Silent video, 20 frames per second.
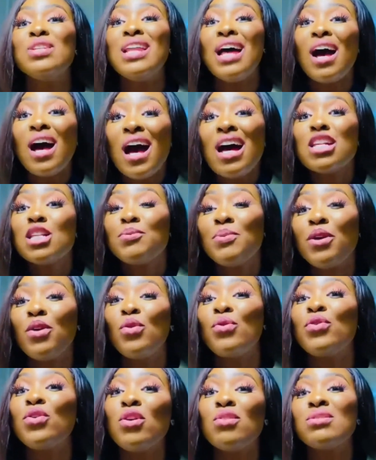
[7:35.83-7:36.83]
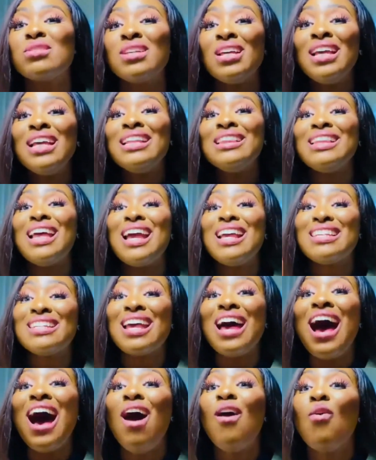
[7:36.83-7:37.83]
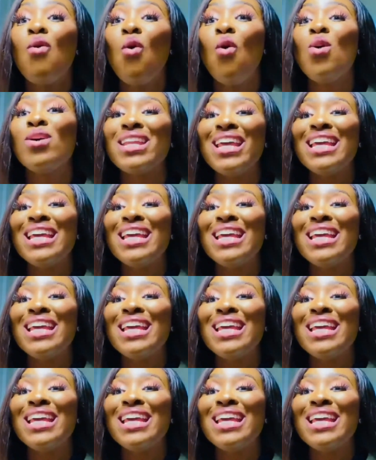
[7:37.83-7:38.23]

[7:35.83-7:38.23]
And go make love to that husband of yours.